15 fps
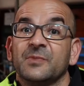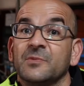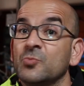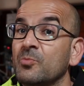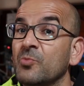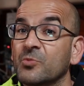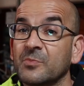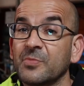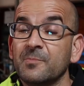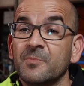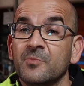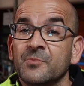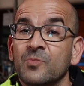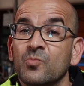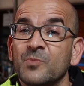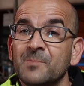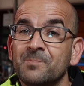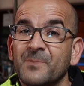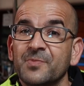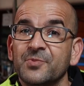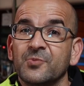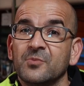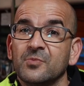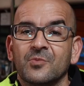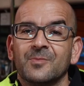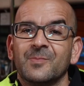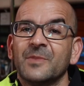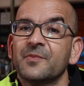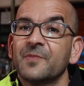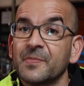If we have not received any
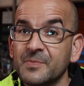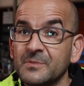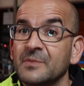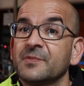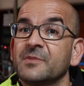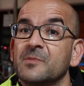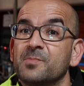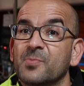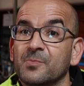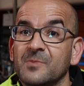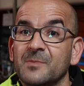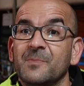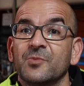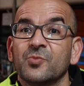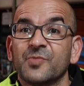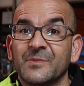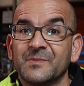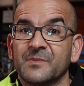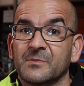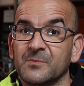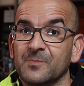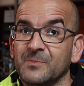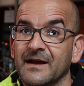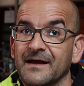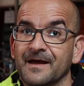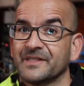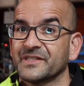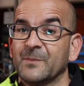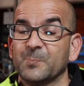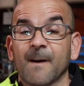impact, the problem may not be terrible.
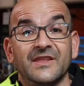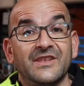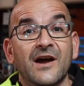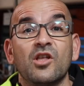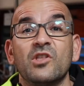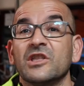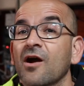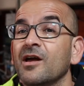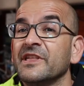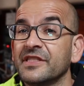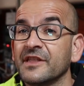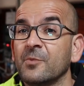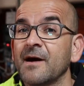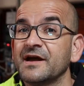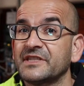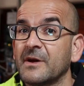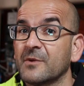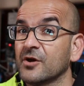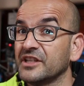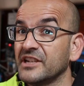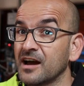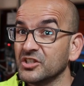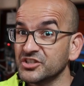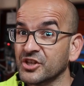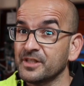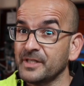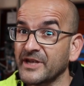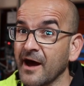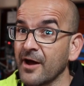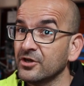If the water has started to enter with the engine
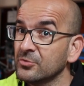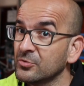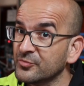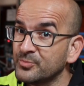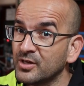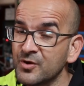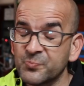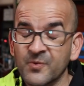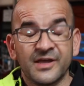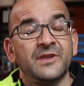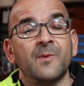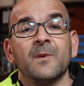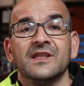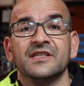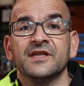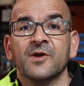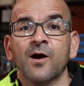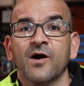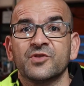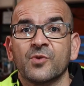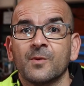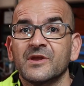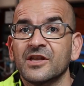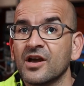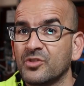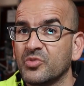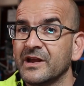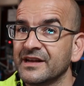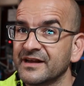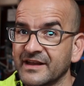stopped, the weak points of our boat can
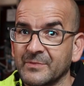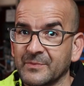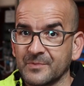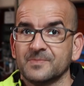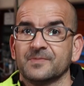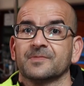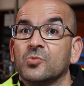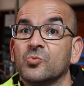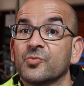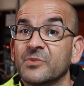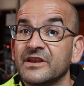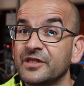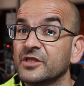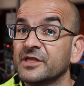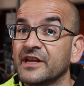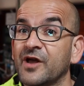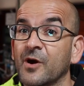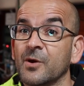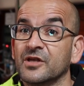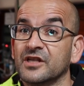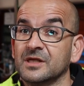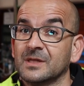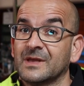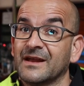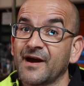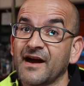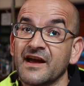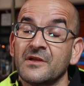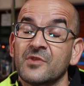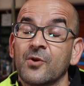be the seacocks,
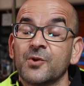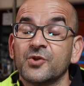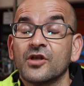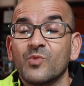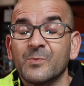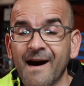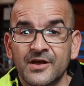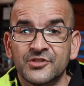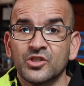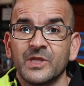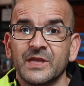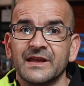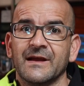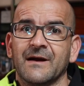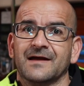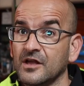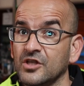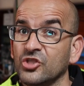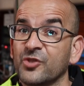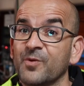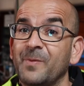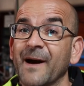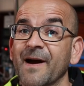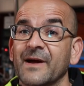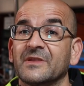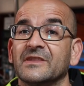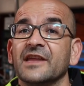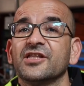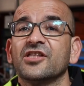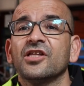any broken pipes, the through-hull
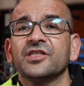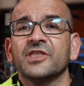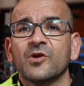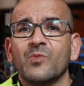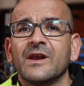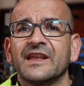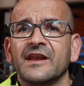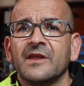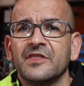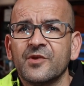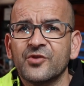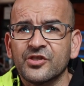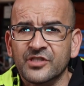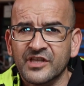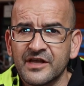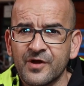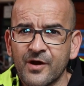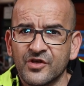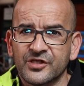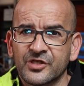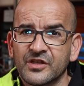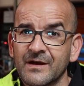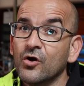fittings of any of those seacocks,